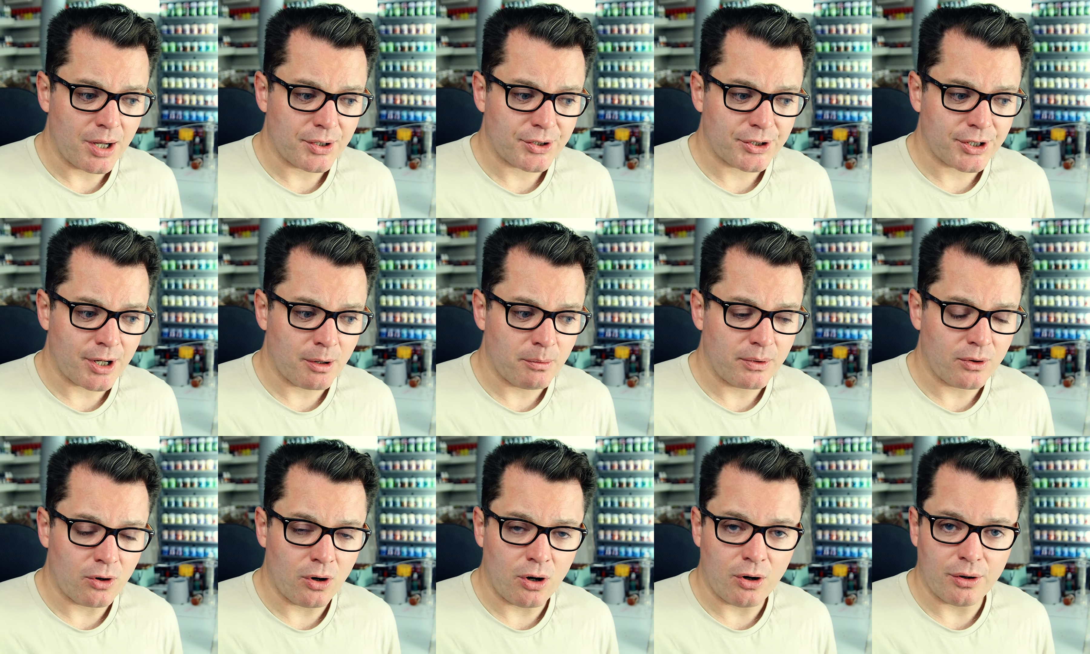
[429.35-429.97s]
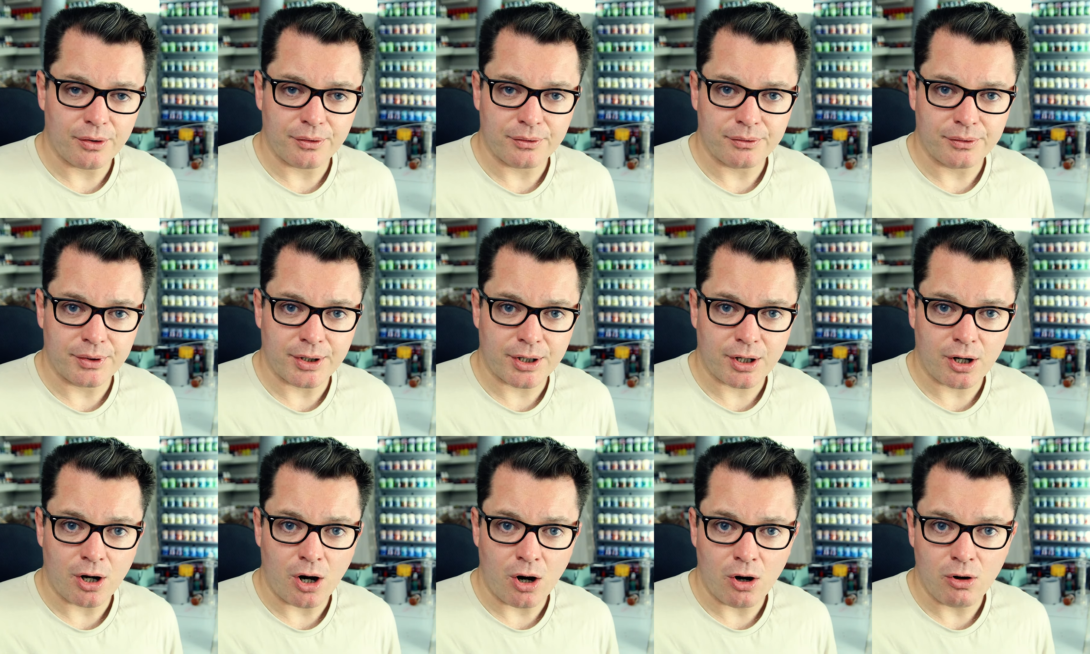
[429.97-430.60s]
So we've got
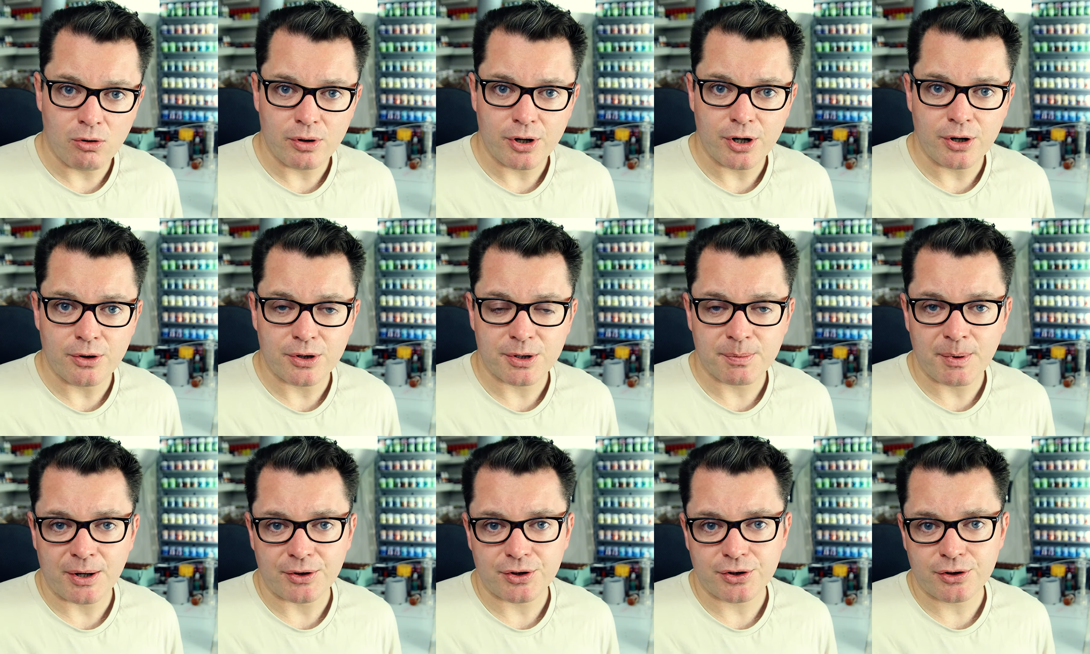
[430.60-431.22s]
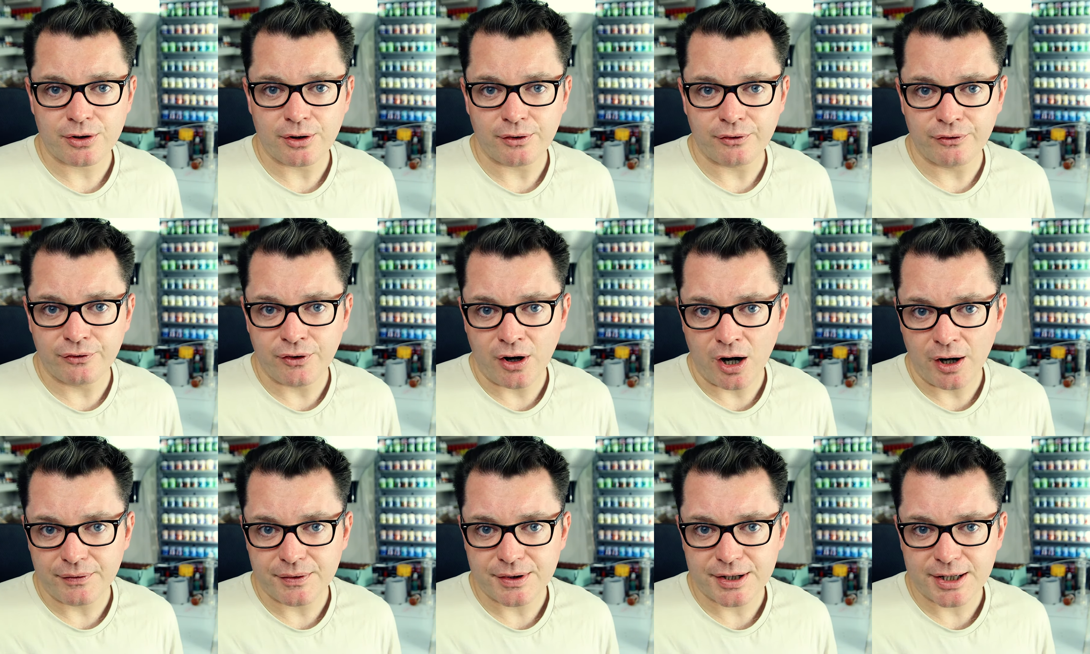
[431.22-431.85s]
Nicole, who's about to turn
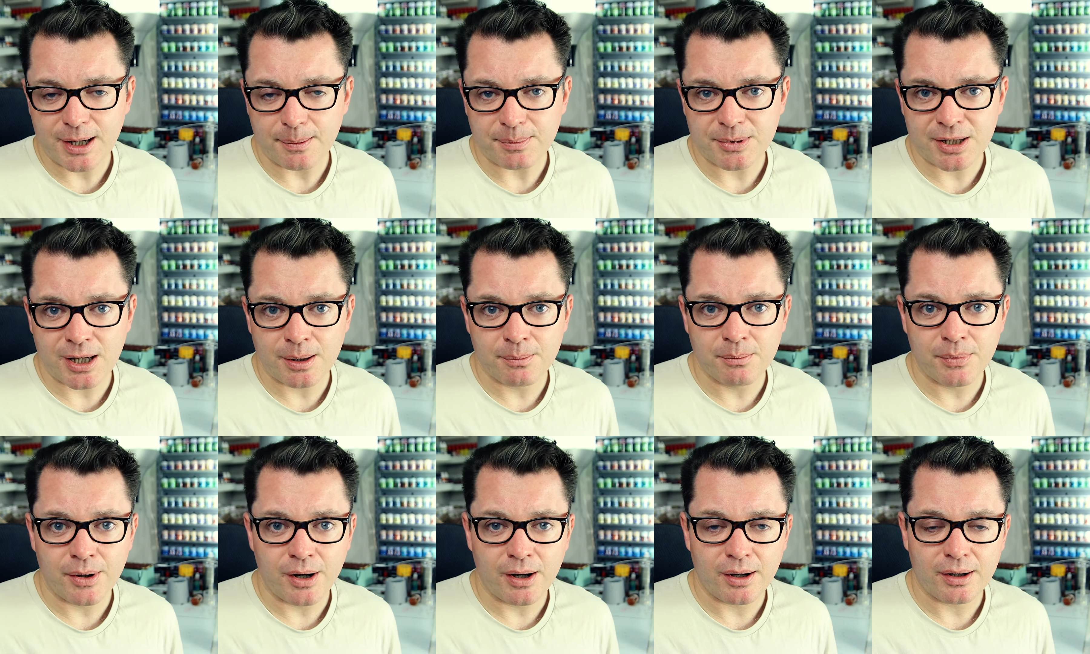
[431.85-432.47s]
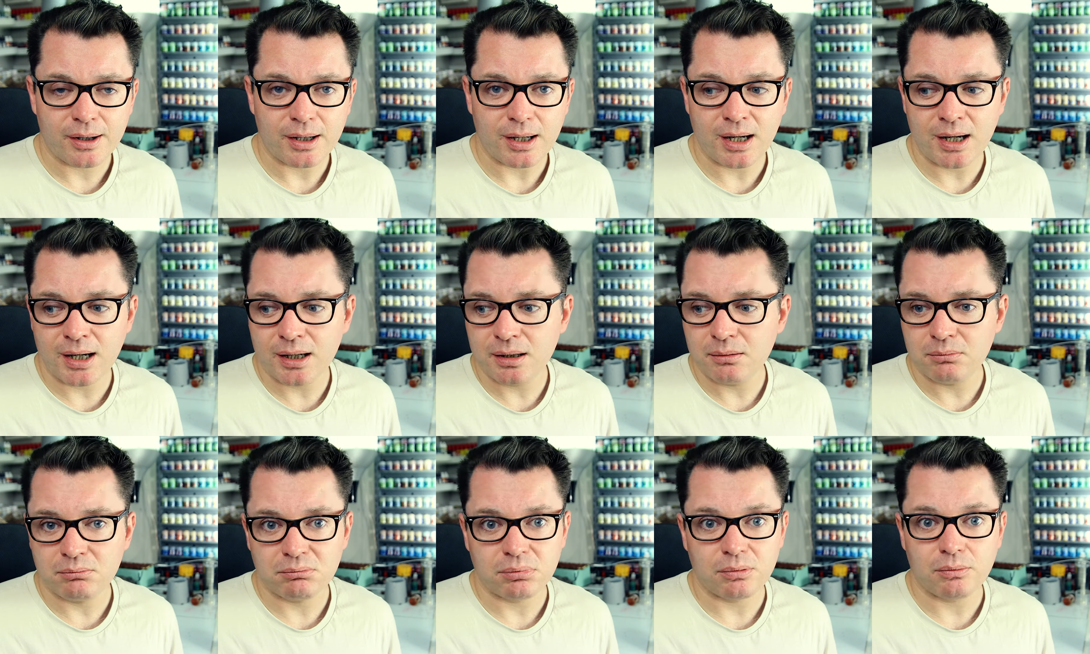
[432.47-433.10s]
5 in September,
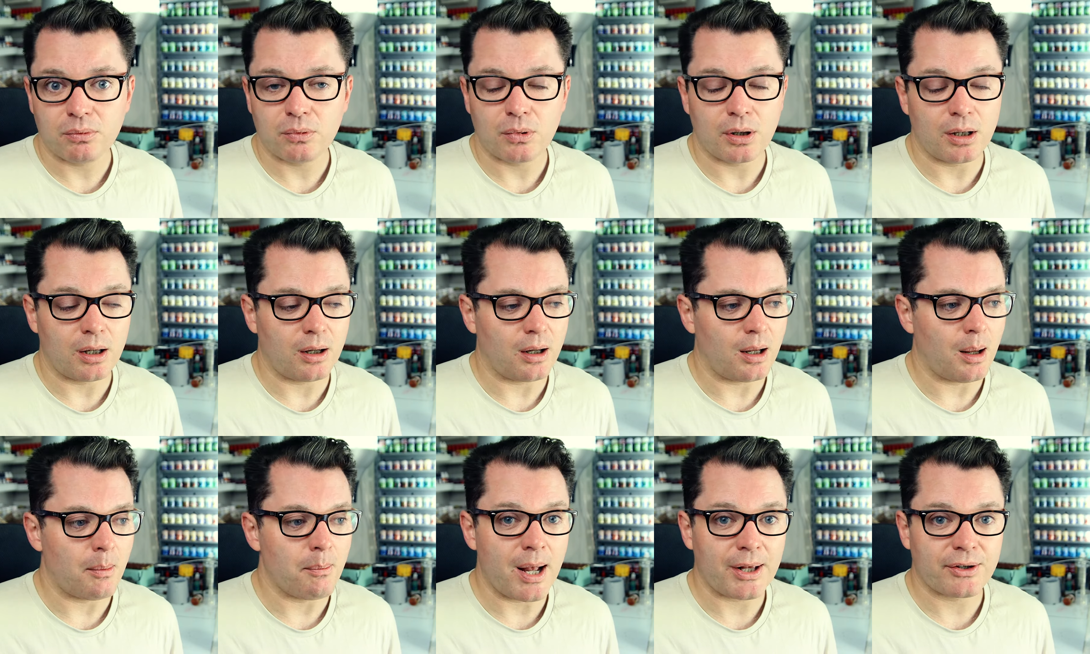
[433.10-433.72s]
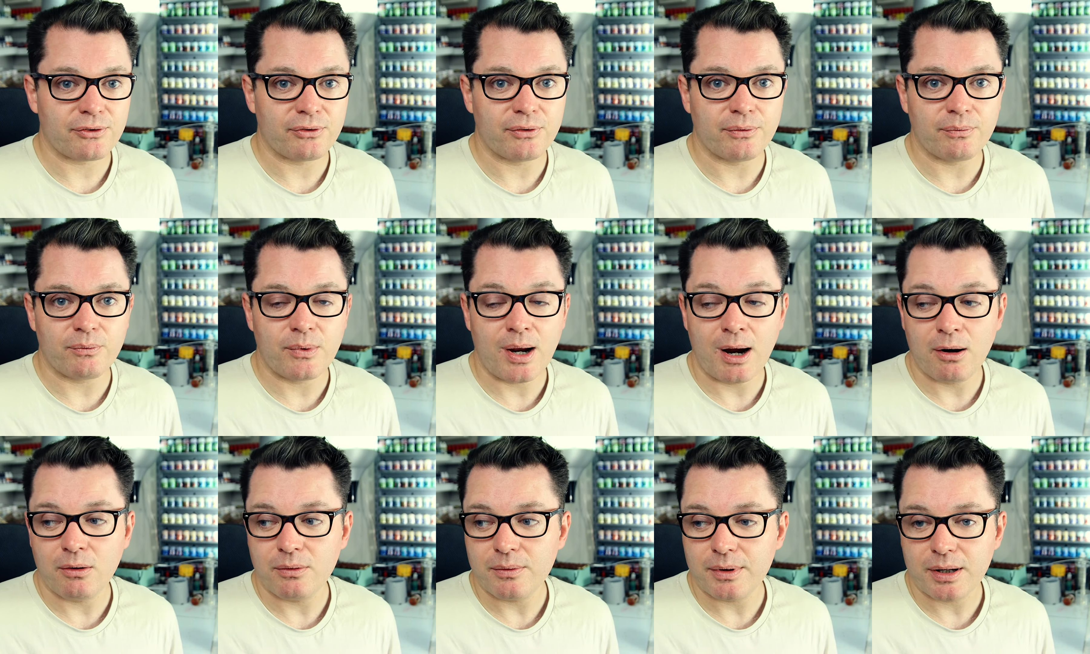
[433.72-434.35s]
in a matter of,
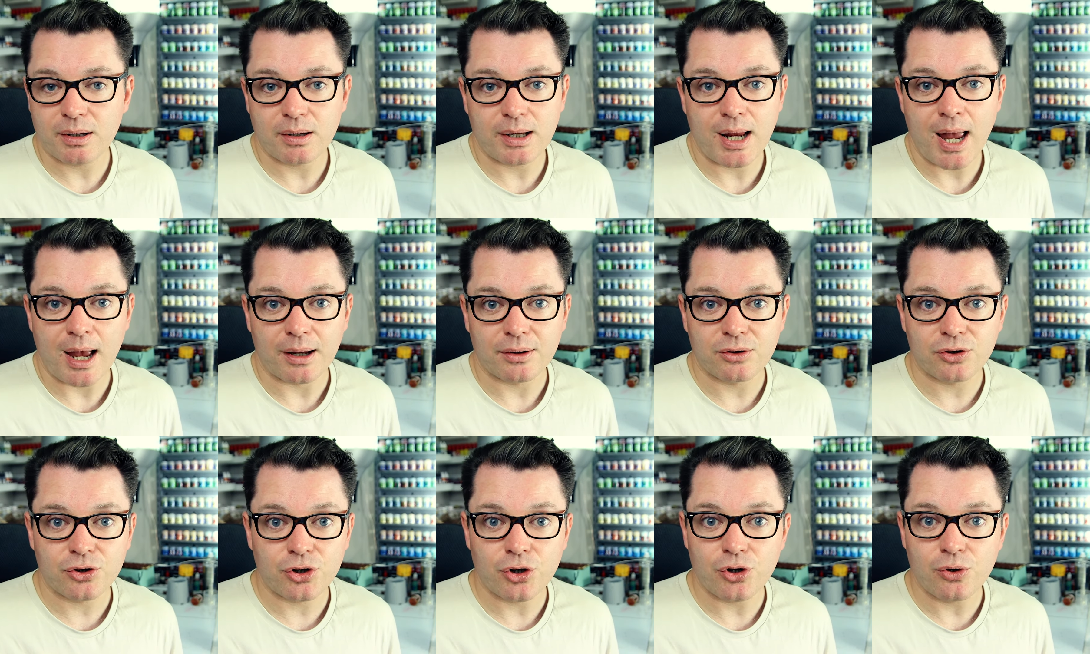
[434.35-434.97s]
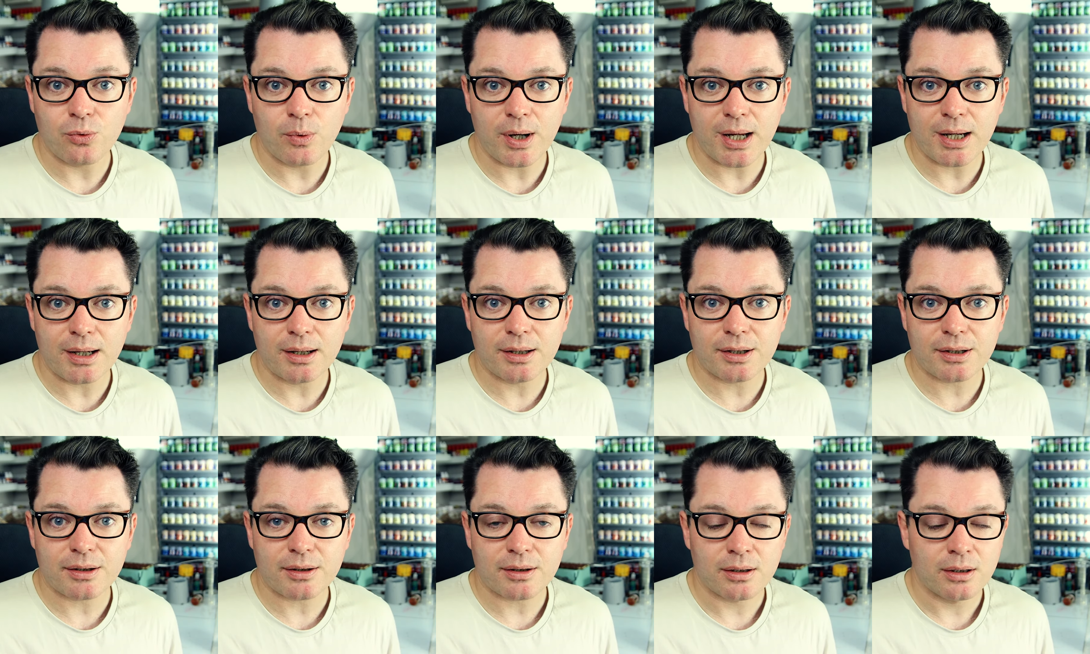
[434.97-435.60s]
well, yeah, 2
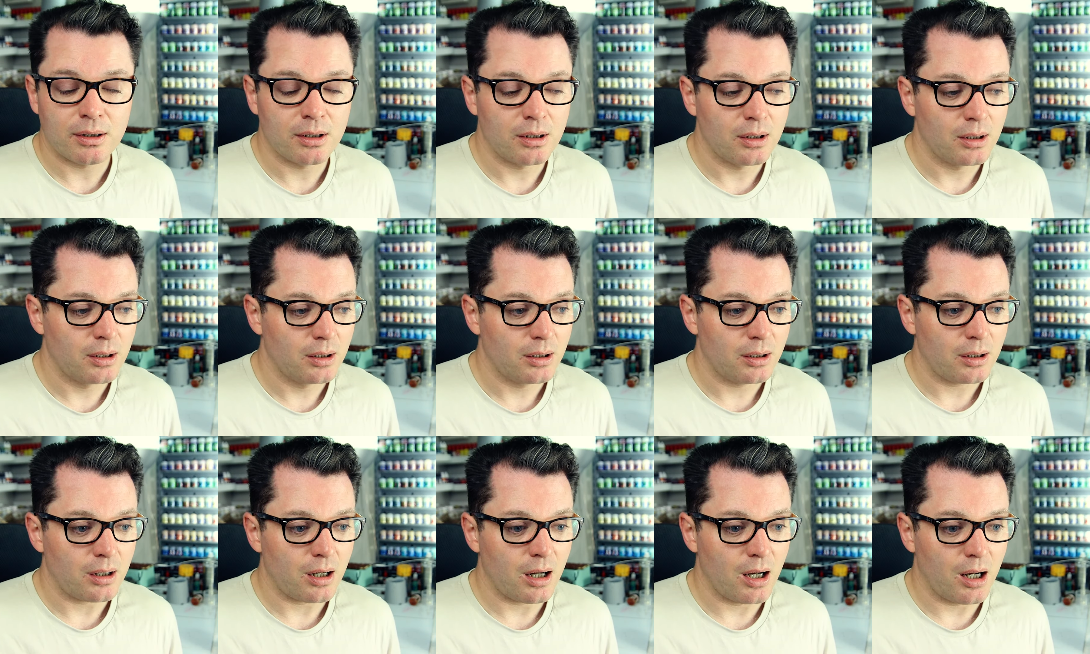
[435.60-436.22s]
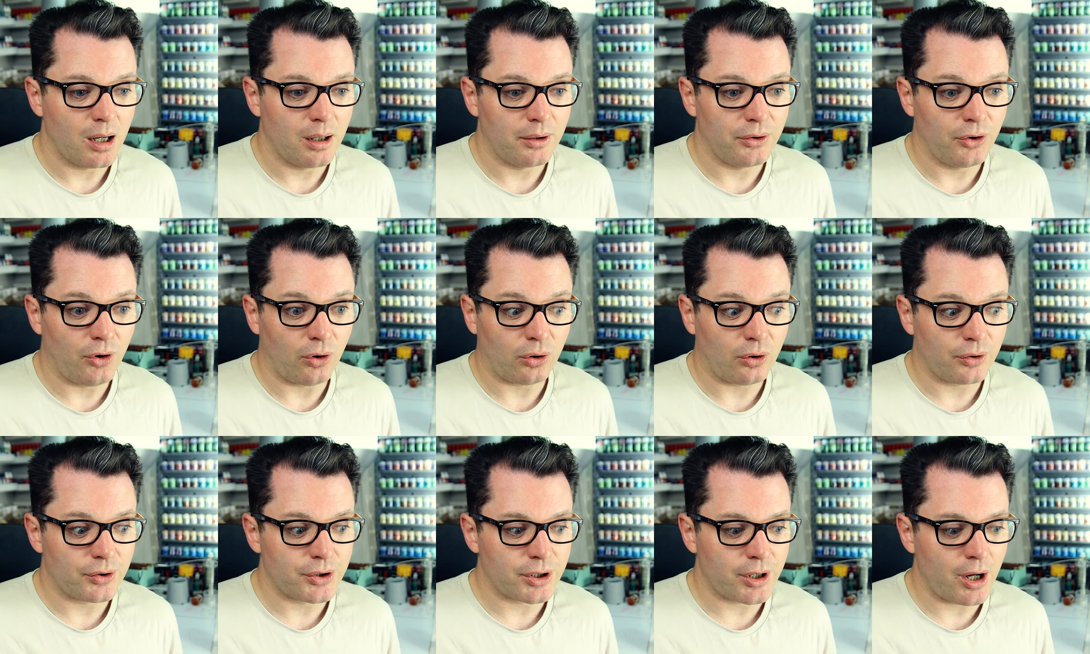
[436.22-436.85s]
weeks,
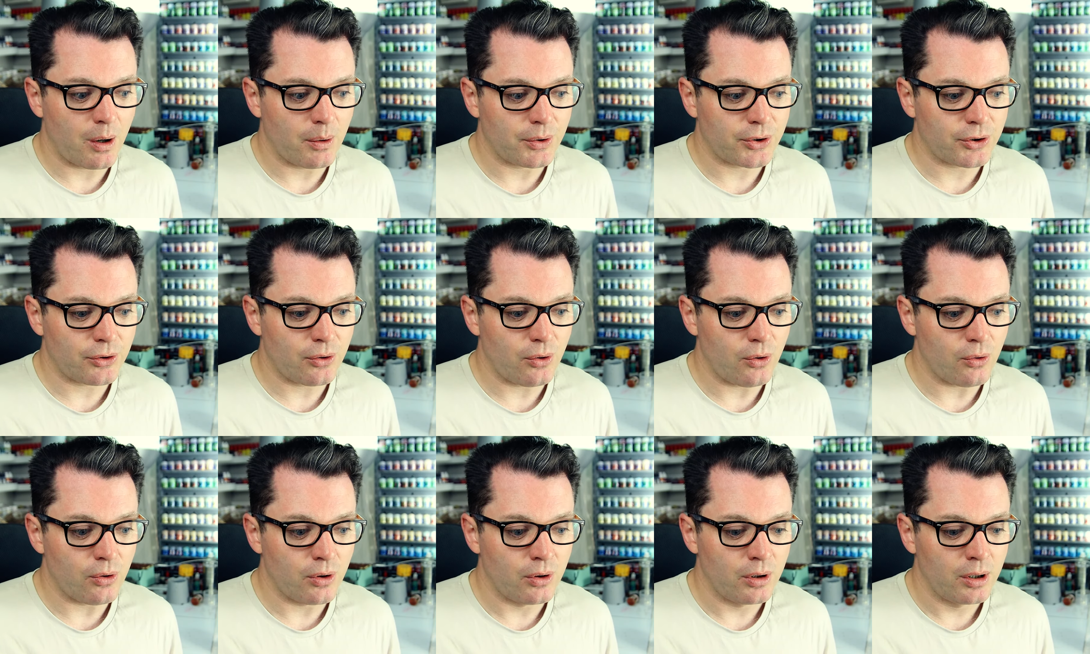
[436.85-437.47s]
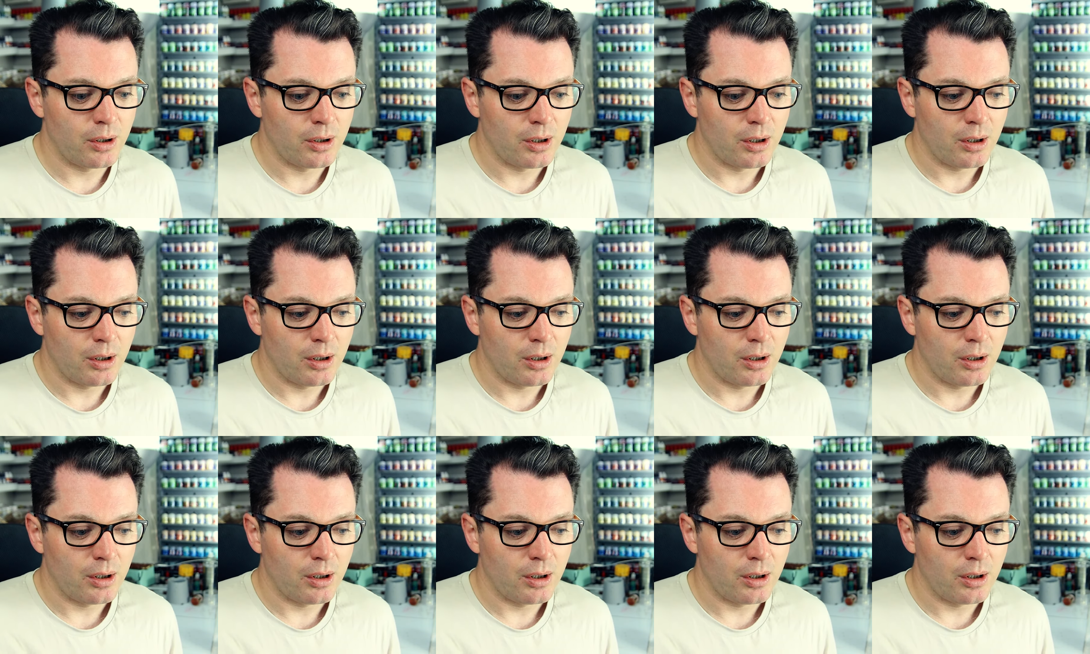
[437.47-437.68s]
not long to go at all.